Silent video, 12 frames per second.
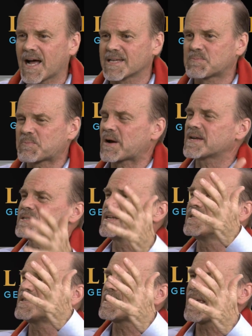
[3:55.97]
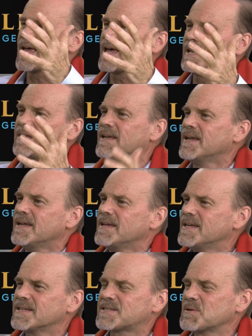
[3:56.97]
God's presence, and
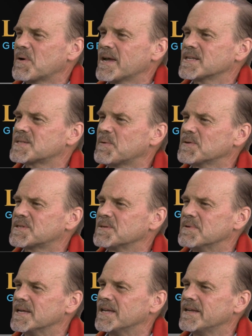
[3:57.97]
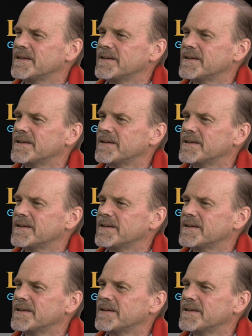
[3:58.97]
it's the way it's supposed to be.